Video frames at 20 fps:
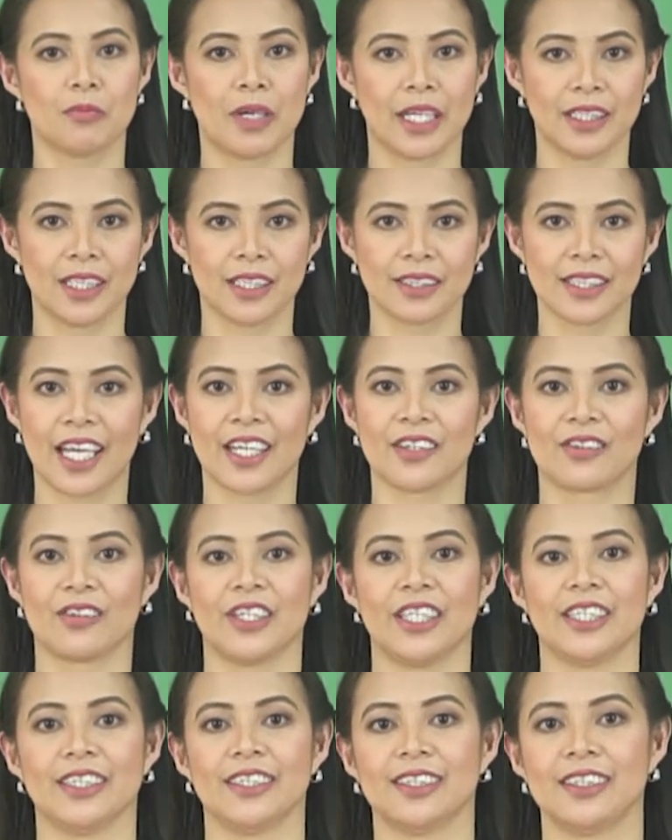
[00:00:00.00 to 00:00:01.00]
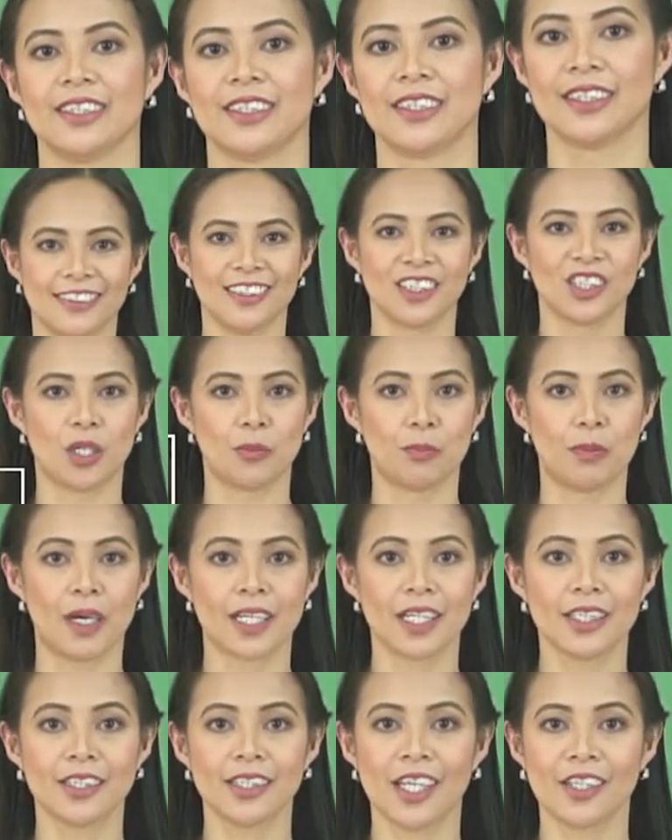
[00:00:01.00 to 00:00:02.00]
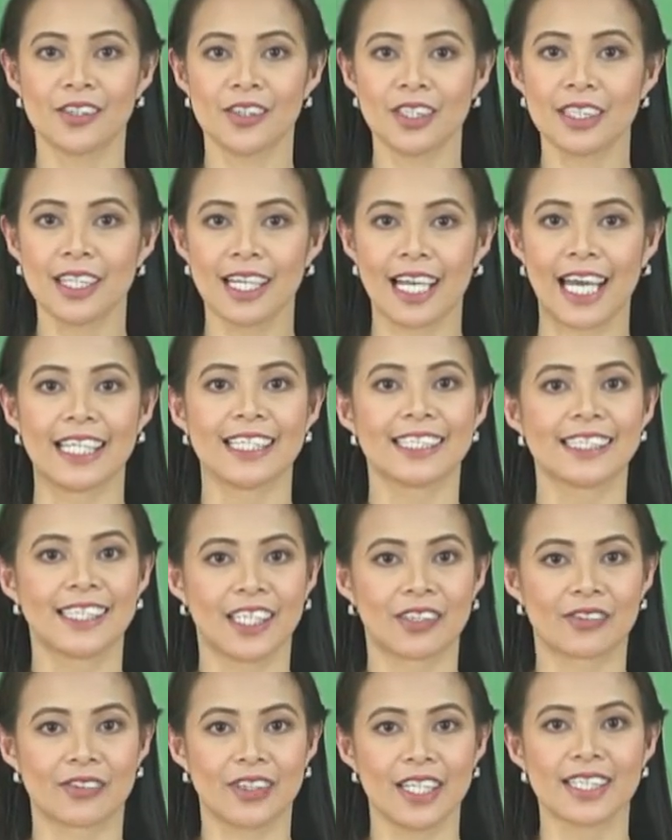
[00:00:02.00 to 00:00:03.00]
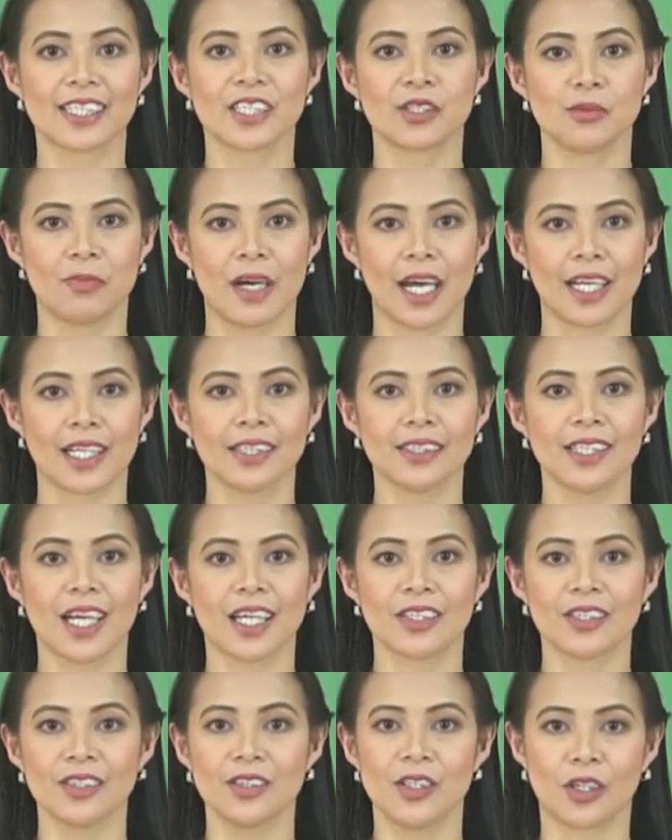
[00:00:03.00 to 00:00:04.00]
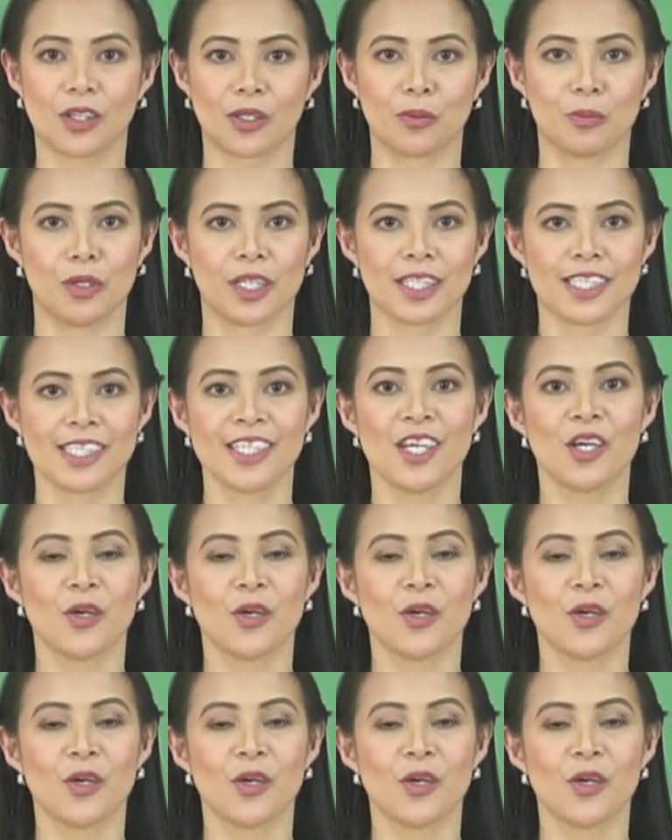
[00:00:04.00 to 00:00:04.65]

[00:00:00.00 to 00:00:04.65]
by the thyroid. The parathyroid gland secretes parathyroid hormones,